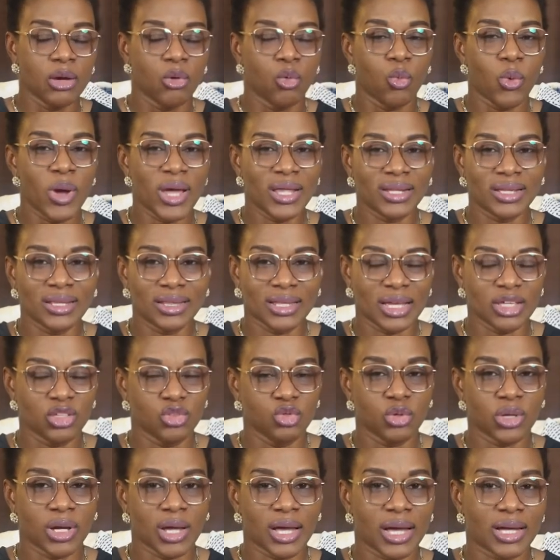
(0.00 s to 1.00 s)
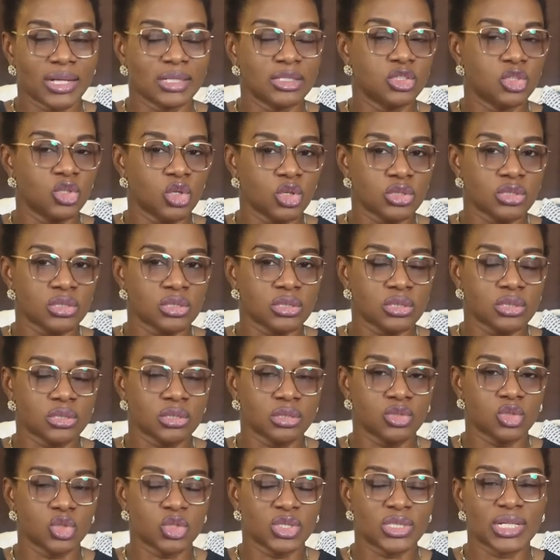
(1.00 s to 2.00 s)
Weather that you cannot
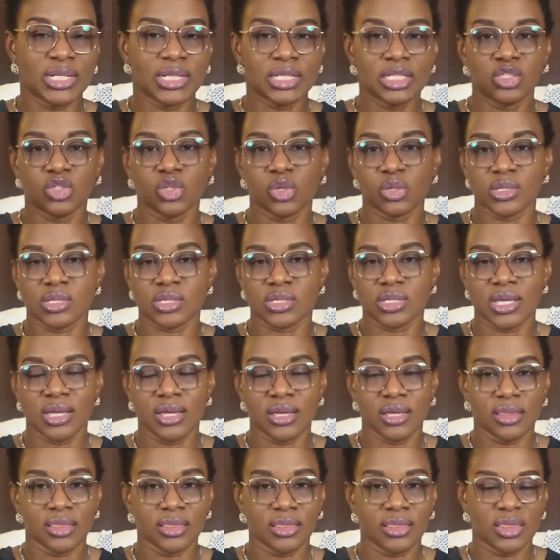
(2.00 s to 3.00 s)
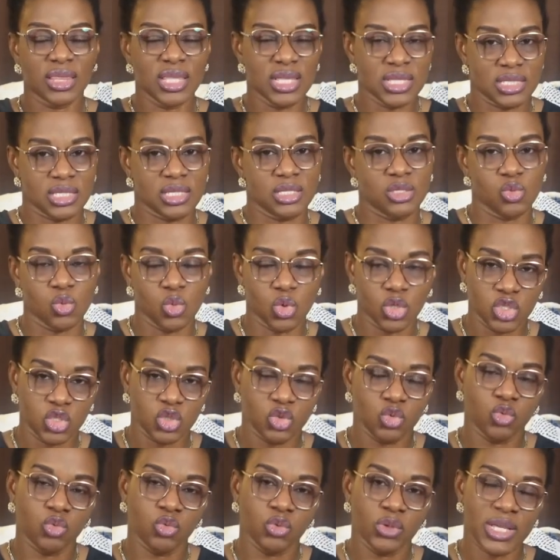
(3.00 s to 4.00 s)
totally just say this is what
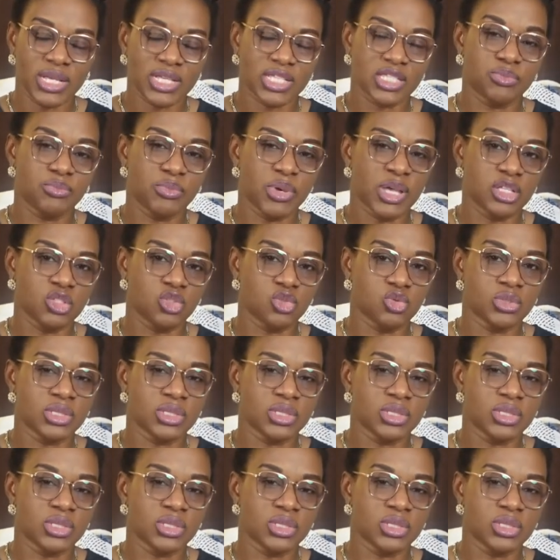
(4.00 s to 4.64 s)
you expect.